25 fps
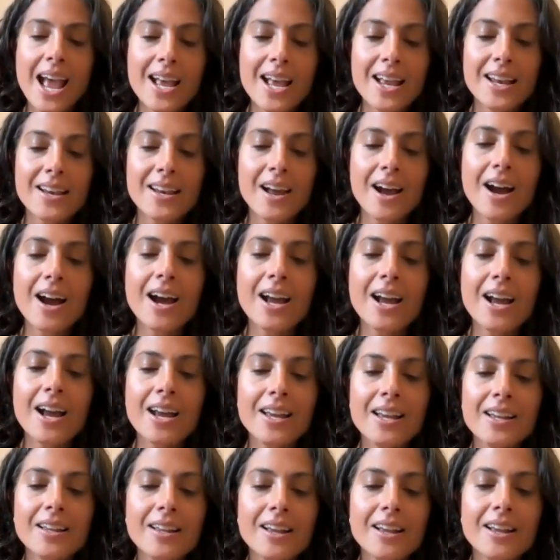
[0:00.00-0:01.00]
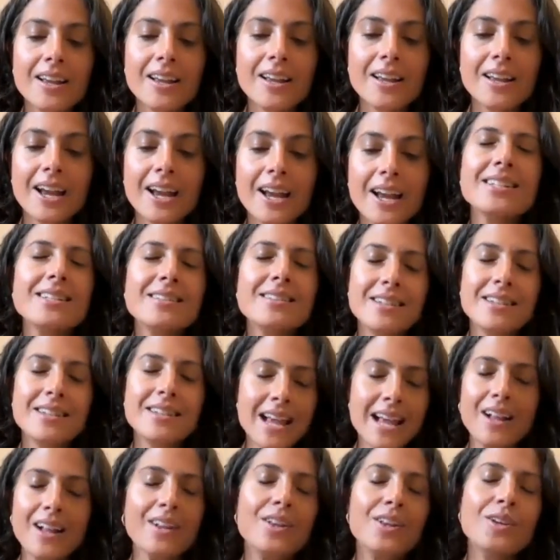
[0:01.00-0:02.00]
And I can't
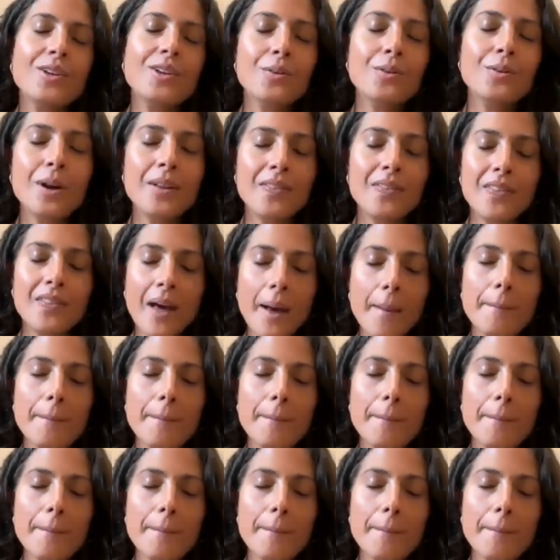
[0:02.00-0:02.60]
tell you what